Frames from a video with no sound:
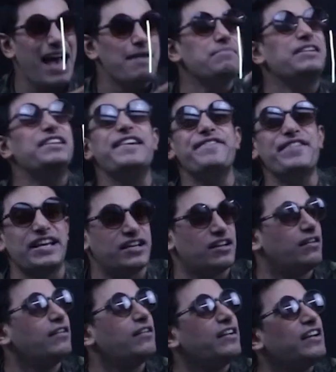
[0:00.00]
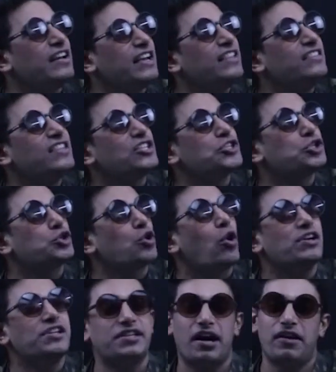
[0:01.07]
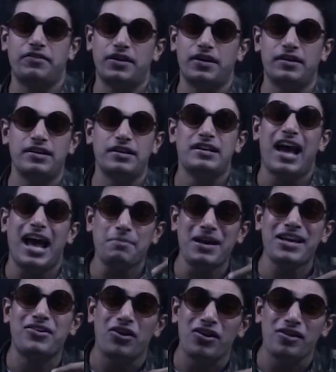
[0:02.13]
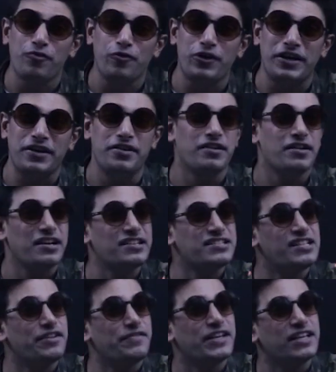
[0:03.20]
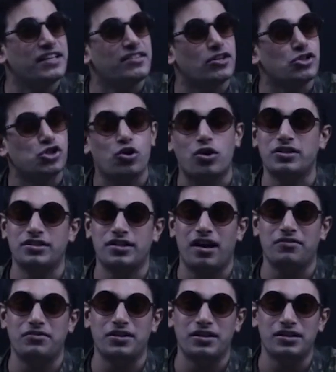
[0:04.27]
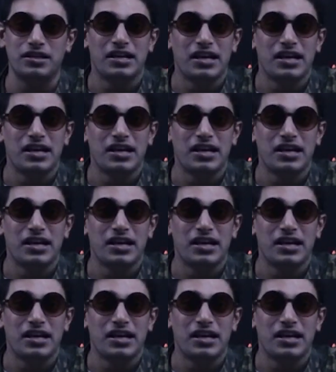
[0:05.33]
am living in this tall tower and my girlfriend is living in the short tower.